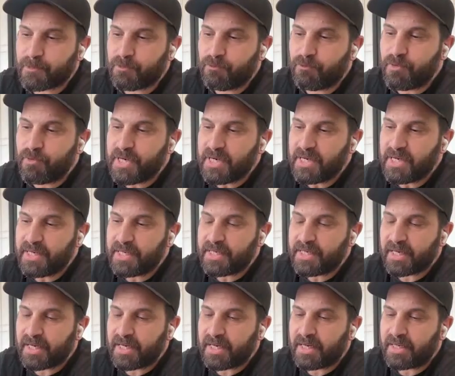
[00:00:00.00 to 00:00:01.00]

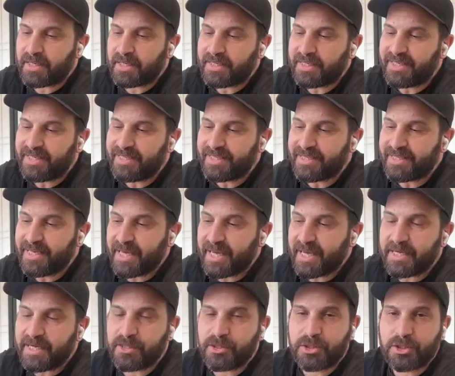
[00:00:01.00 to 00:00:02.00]
really
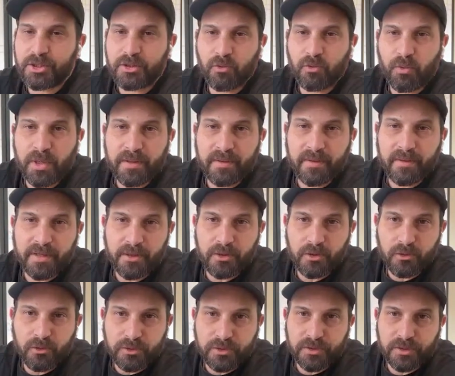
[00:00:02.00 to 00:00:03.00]
engaged with the
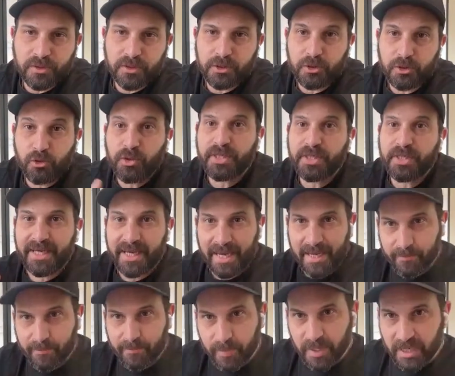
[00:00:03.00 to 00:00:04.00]
user during
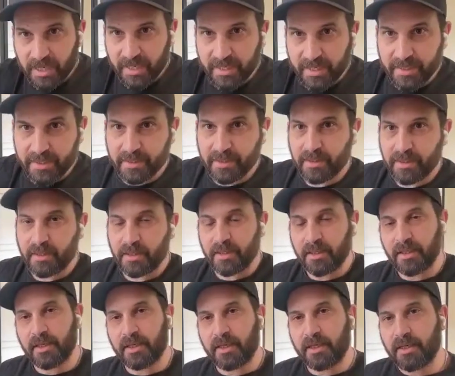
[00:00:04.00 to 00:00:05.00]
gameplay
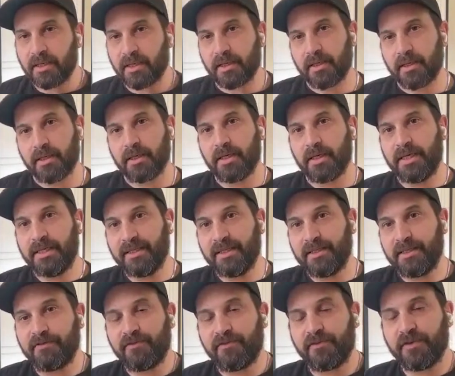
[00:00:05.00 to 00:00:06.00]
in the
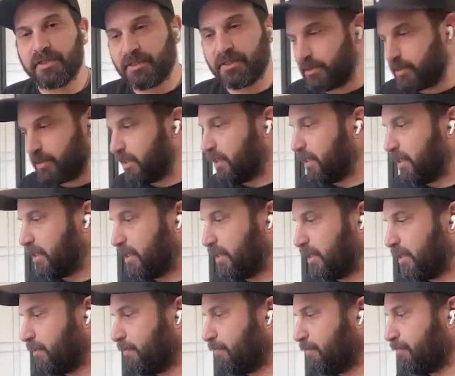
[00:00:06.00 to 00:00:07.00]
different
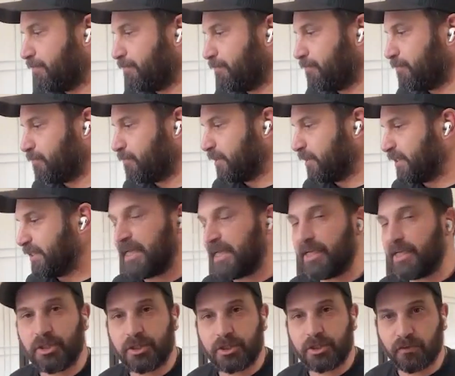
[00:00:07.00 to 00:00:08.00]

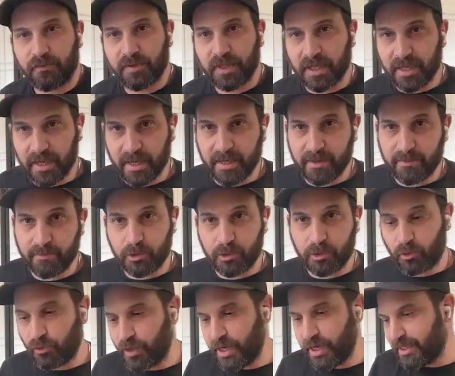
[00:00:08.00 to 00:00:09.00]
stages of the game
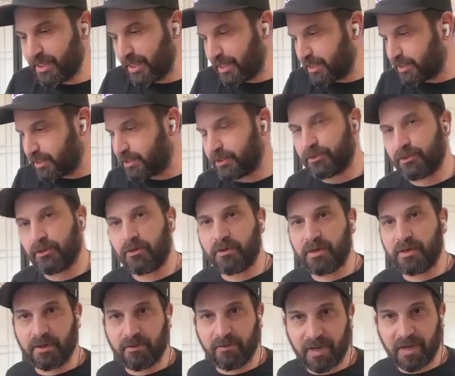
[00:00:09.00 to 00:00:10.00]
to create like a
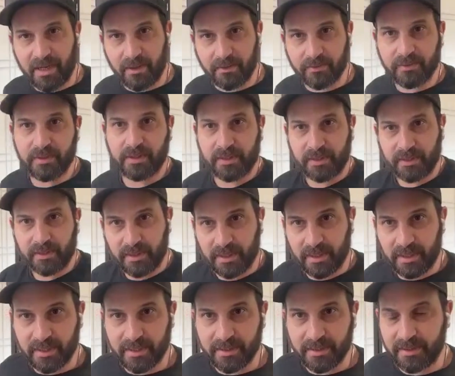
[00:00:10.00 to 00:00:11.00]
story around
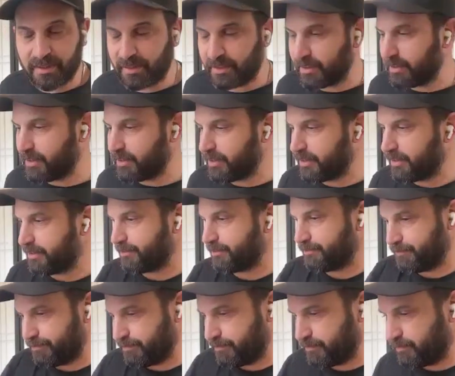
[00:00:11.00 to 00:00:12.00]
the
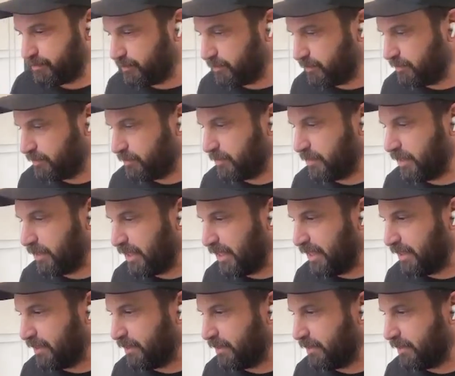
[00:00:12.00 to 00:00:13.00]
the
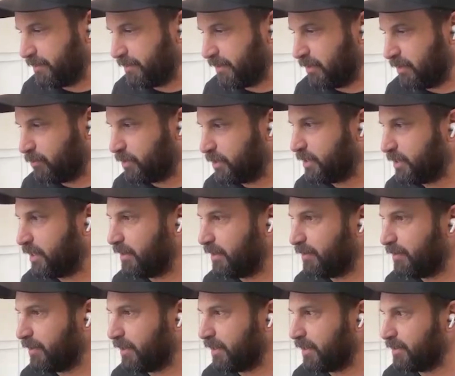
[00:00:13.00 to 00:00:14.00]
I would
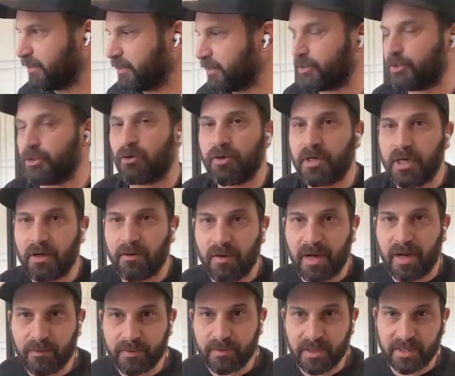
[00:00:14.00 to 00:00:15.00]
say the story
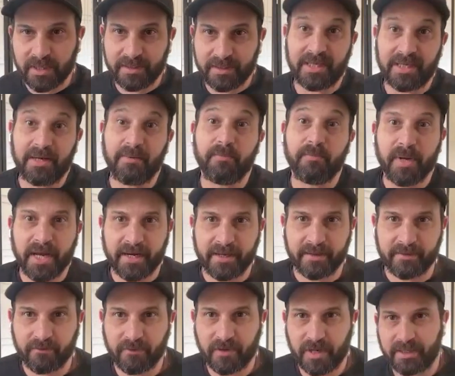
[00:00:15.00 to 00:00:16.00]
around the
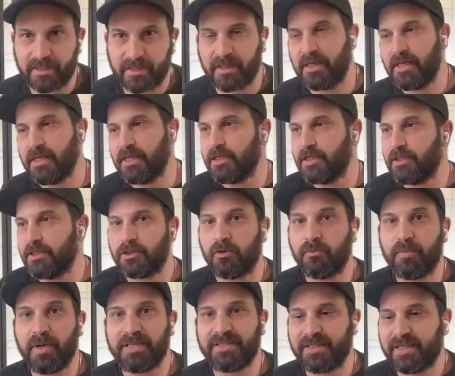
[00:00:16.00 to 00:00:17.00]
campaign, right? So
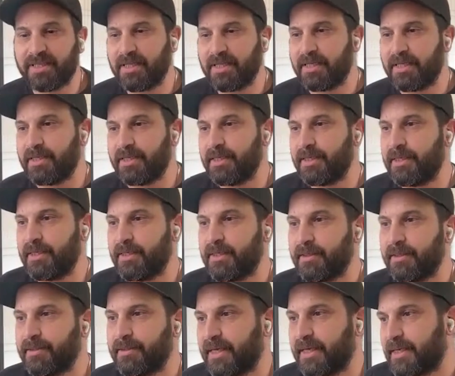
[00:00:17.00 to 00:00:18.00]
basically
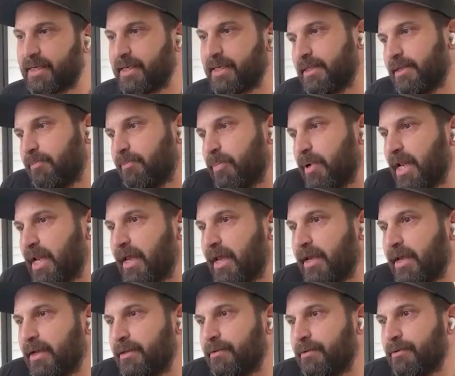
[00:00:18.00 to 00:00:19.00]
taking the
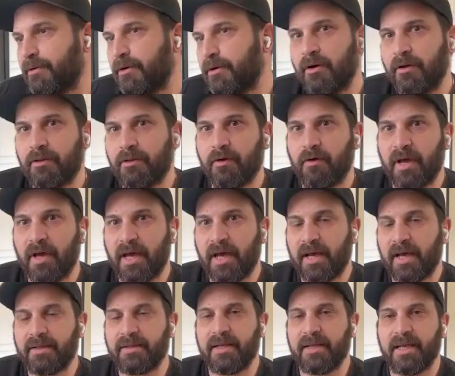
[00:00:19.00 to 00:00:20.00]
plain audio
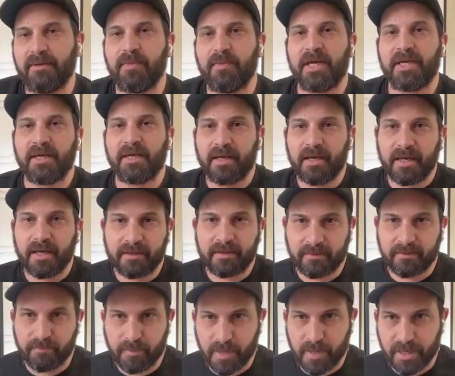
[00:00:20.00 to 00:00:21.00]
ad and making
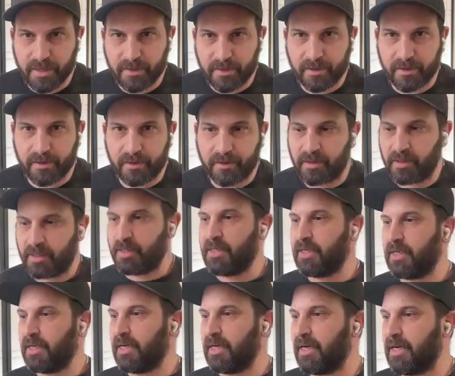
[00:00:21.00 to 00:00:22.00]
it bigger,
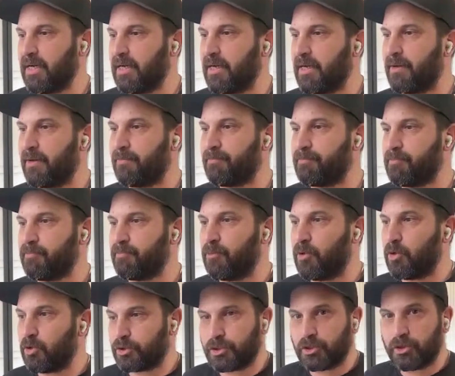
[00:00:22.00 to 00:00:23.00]

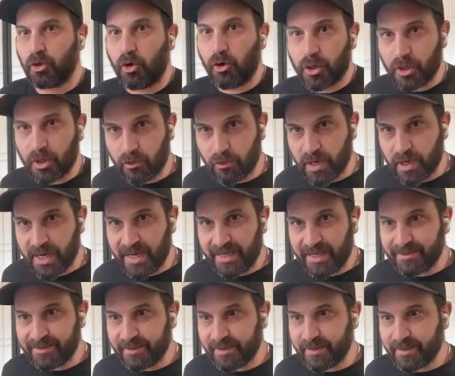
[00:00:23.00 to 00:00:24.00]
more story
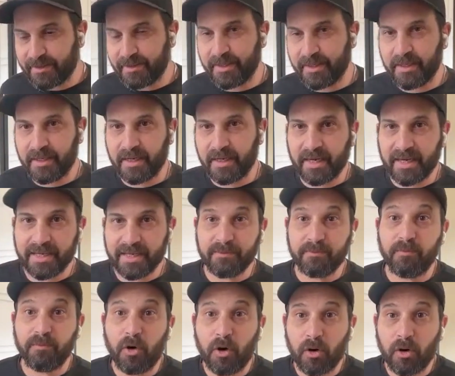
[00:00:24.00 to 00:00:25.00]
oriented and
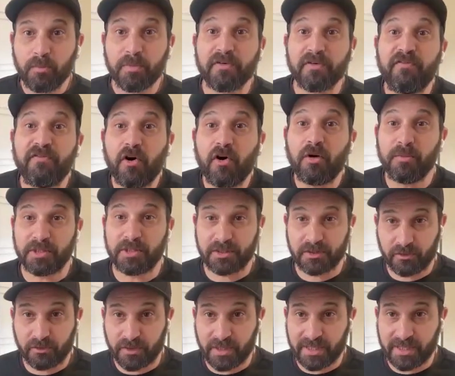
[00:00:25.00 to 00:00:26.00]
more
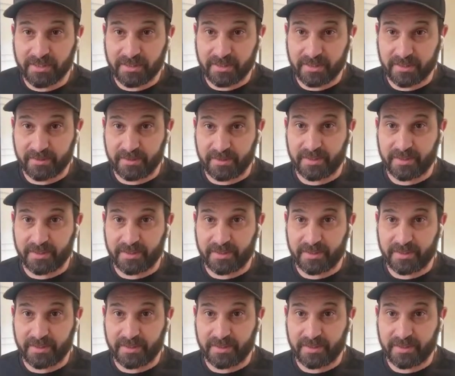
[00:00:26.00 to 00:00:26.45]
performance oriented.